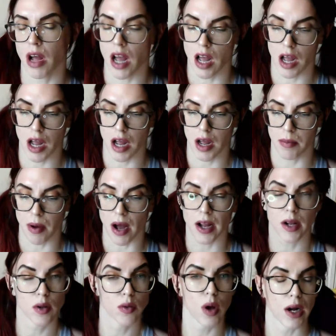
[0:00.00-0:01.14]
Um,
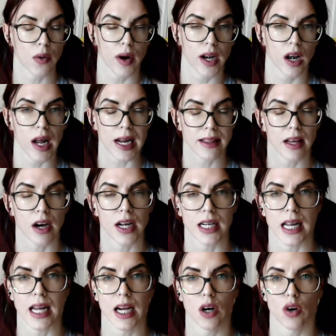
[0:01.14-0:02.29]
I, I quite like the
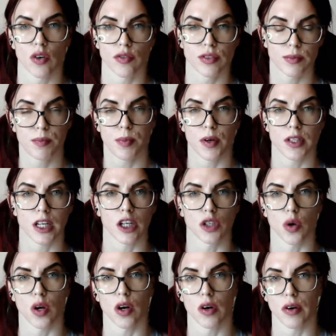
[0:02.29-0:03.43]
idea of putting a
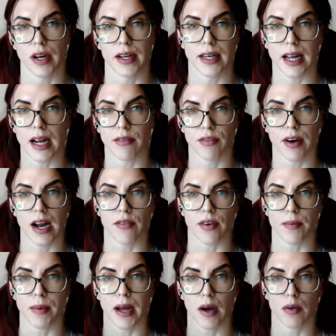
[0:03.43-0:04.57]
dollar in there for
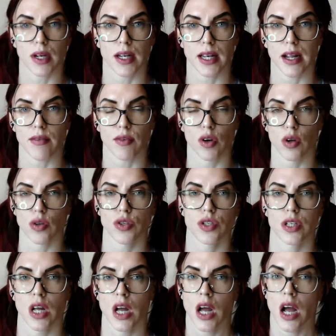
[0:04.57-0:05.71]
every pound that they've
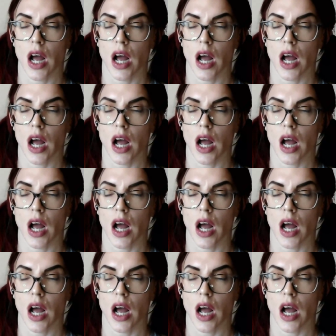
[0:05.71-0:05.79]
lost.